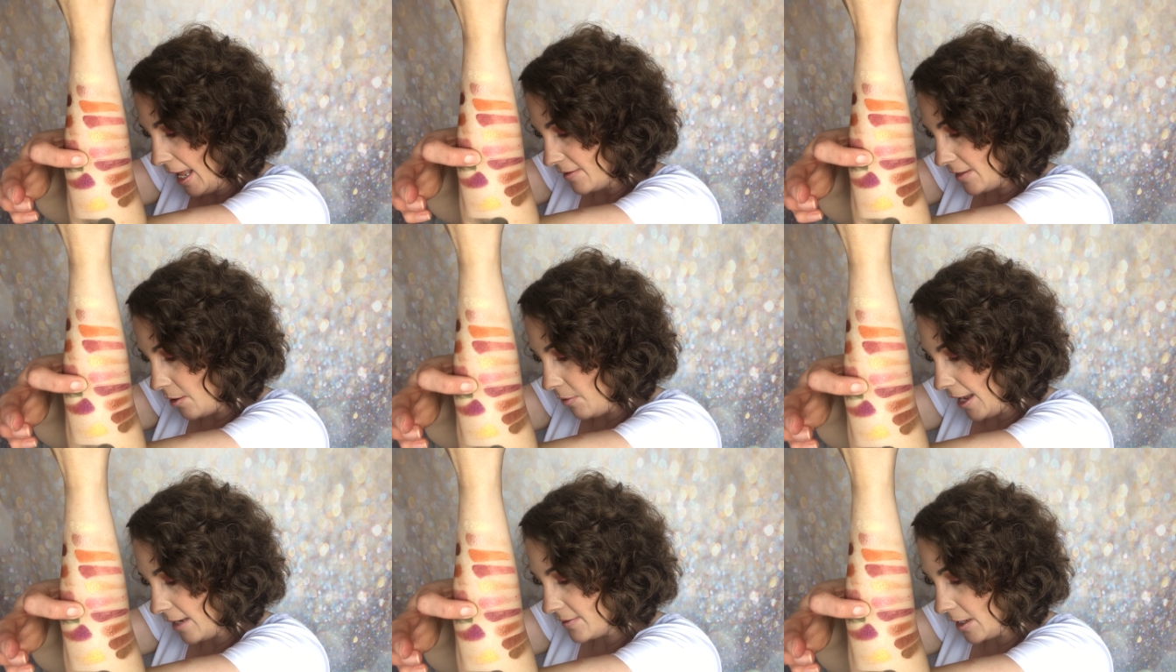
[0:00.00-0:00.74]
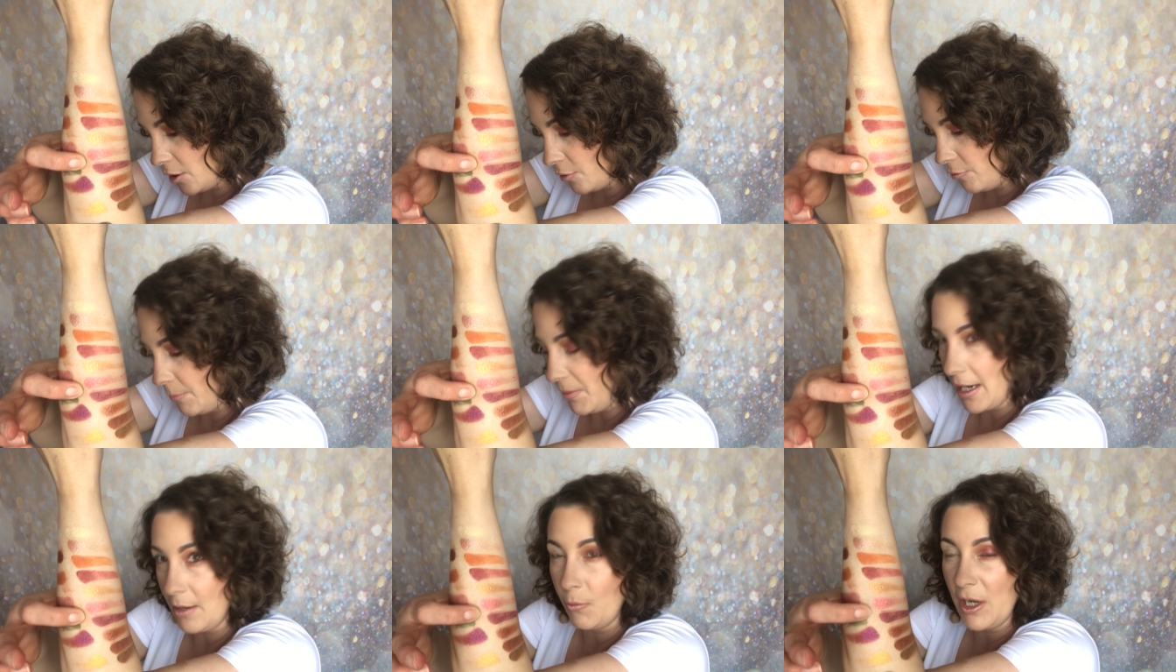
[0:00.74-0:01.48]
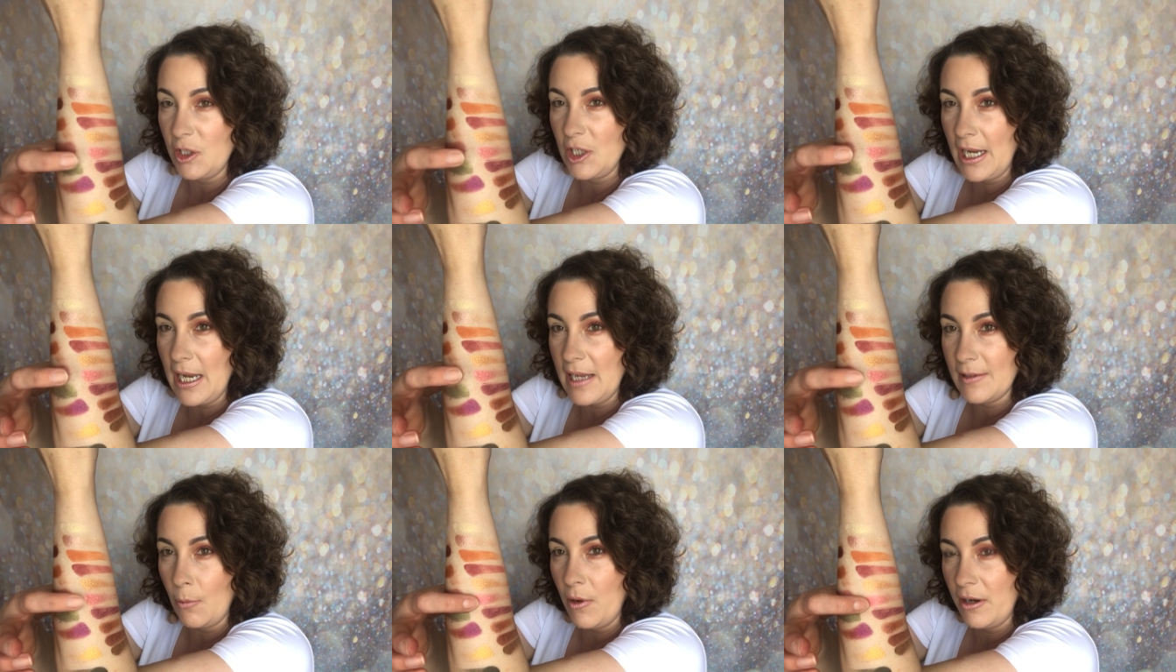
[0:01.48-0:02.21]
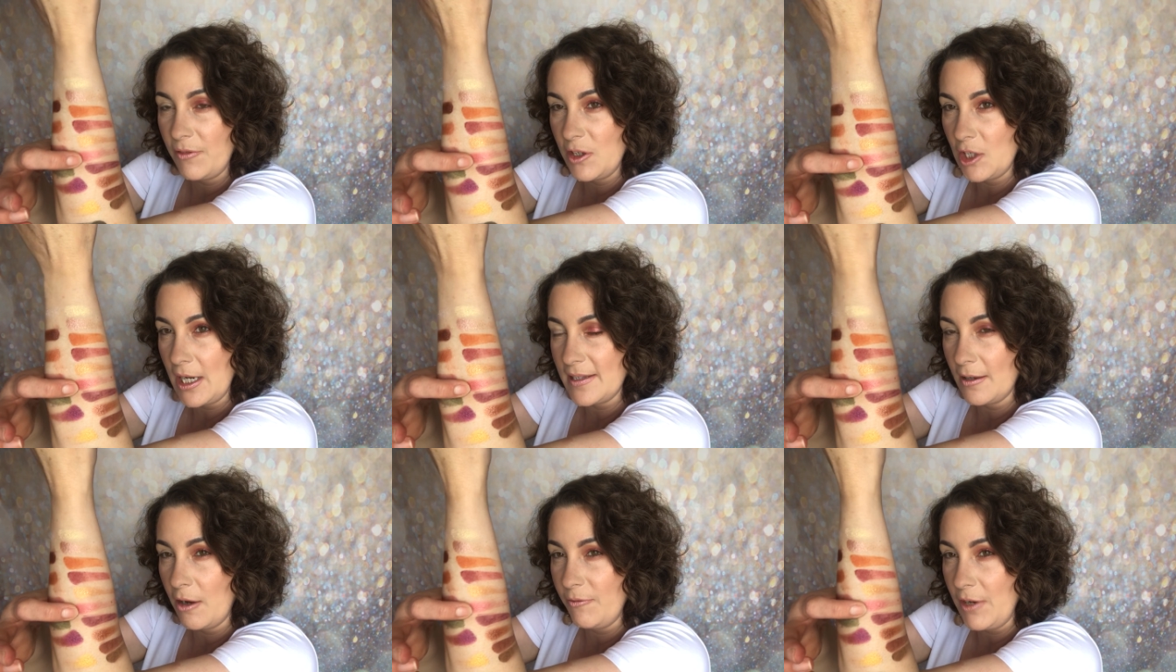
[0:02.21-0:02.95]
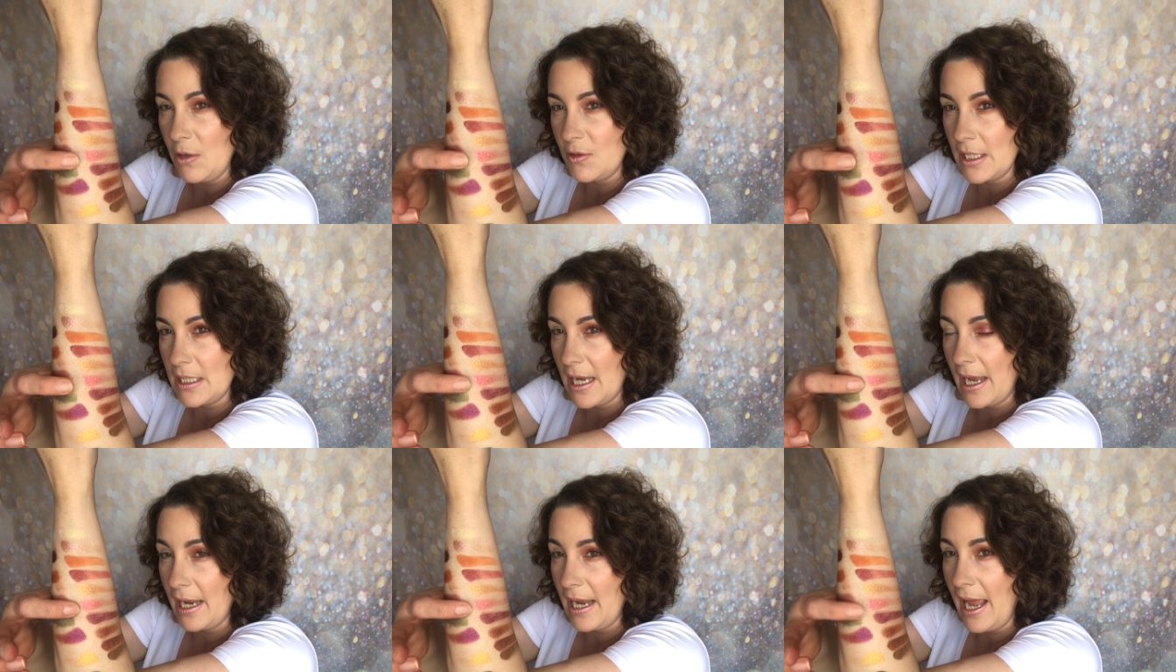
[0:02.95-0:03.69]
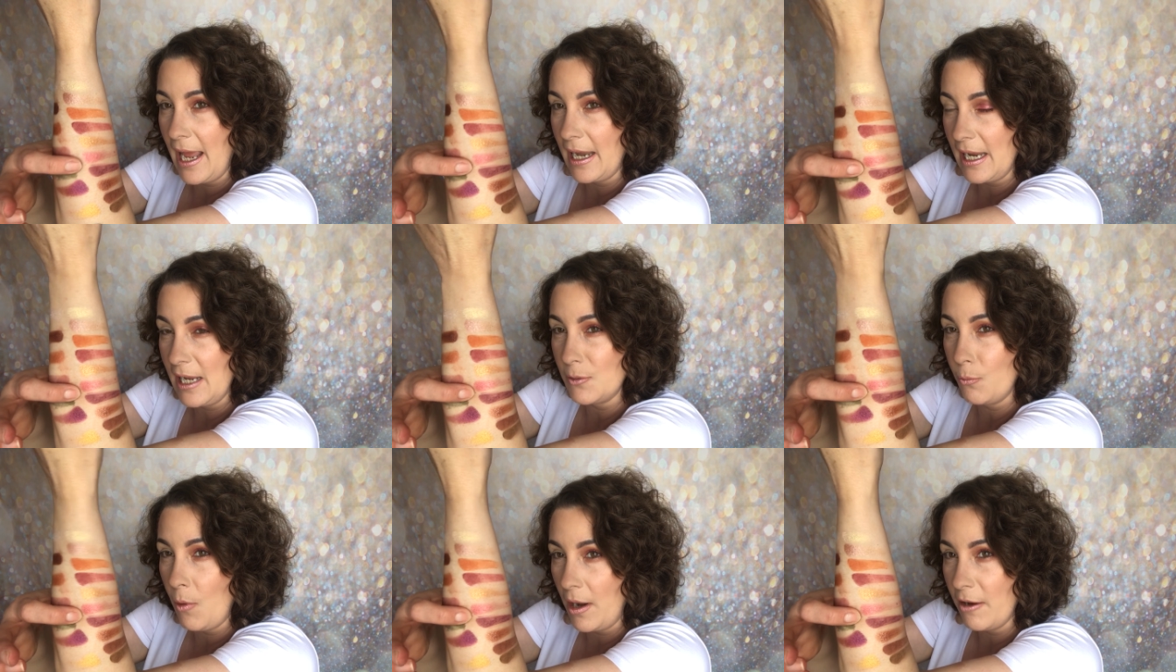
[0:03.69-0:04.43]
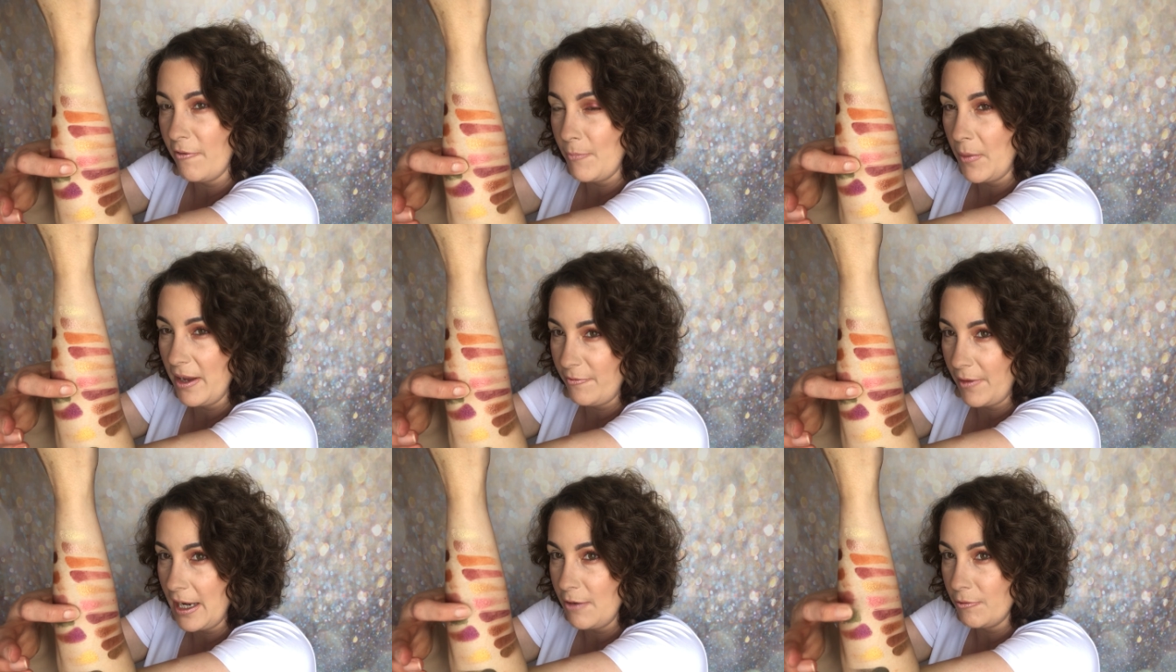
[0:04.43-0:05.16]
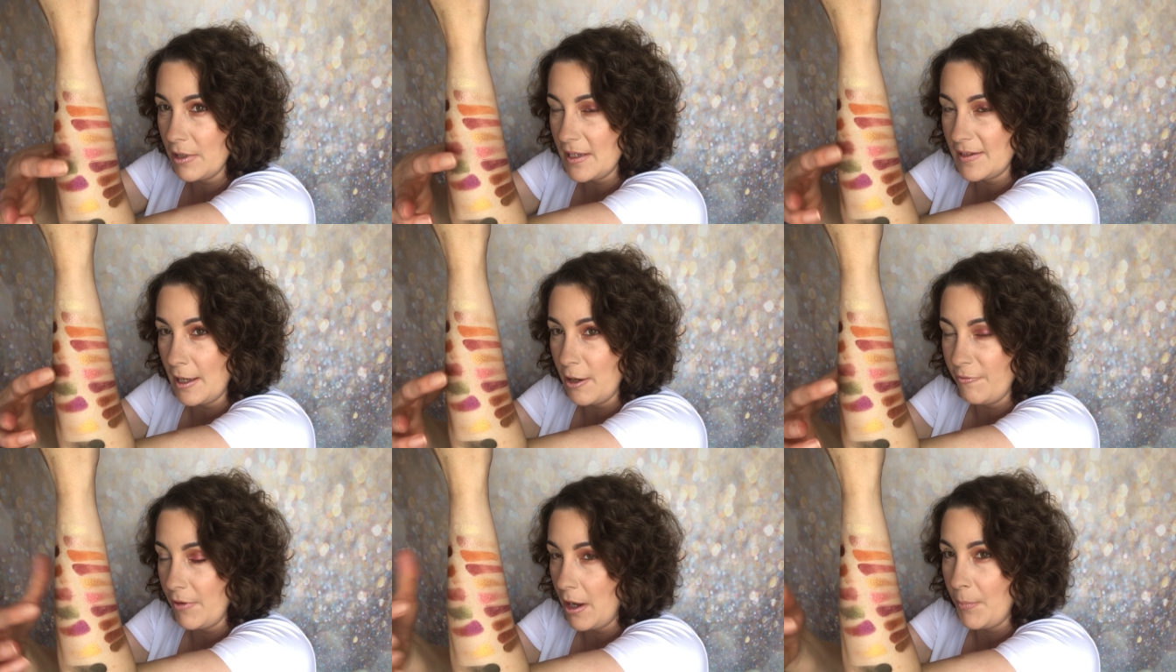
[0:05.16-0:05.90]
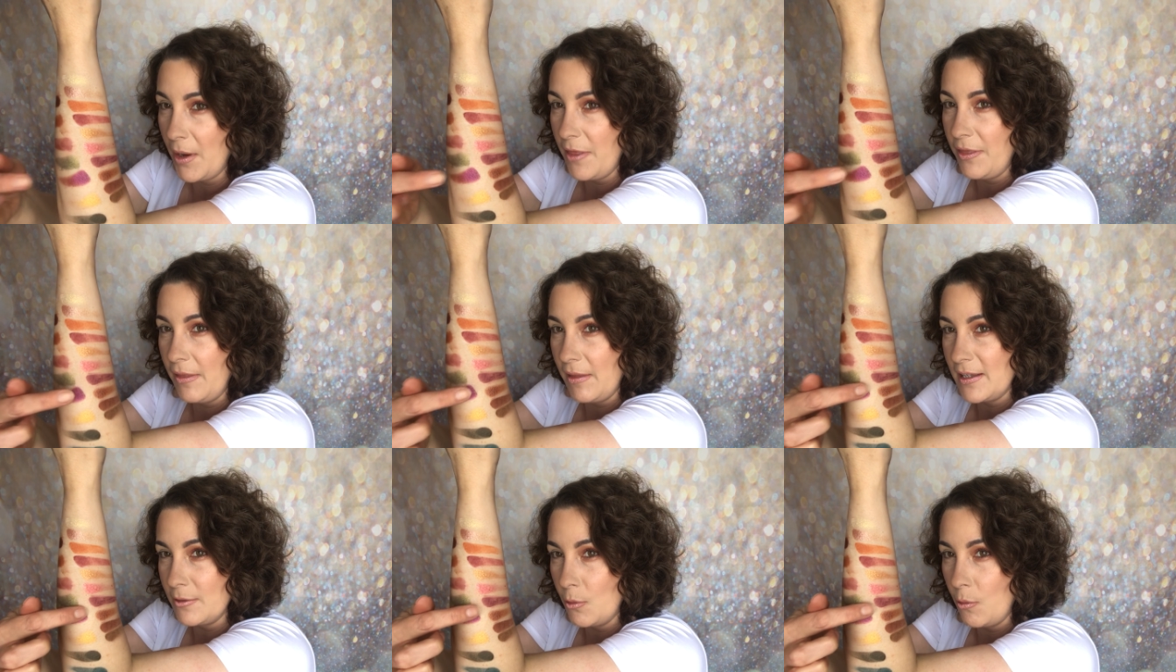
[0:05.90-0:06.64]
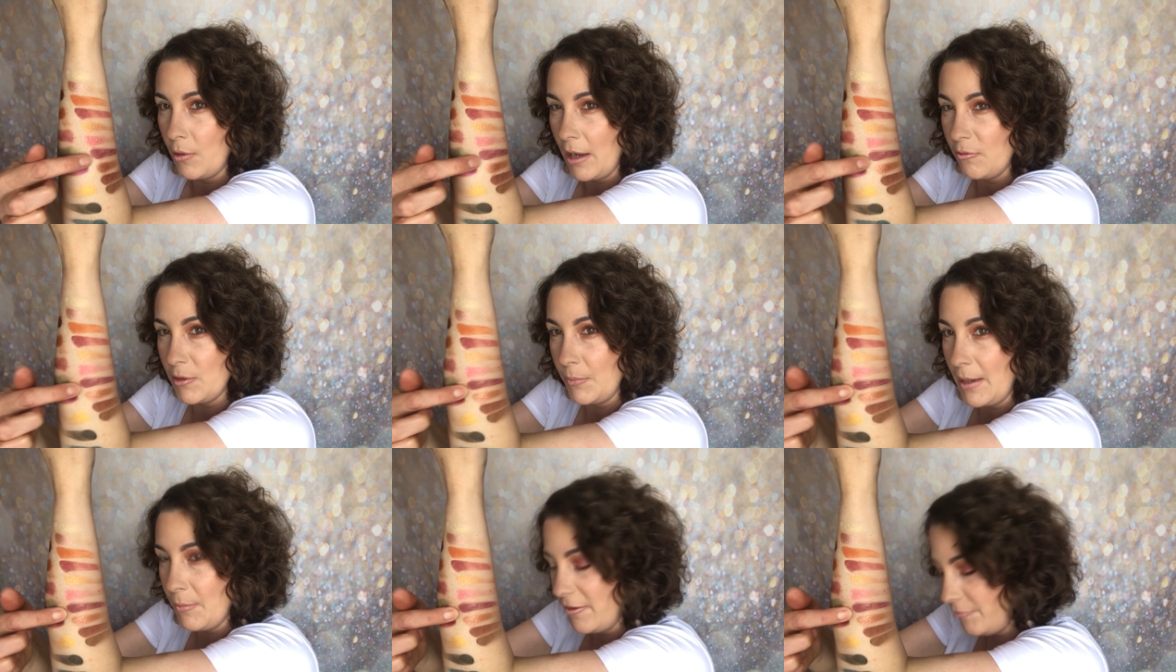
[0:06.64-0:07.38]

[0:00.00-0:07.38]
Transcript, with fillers: So that's Caribbean, which is one of the shades I've used today, and it's one of my favourites so far. But I think these are all going to be my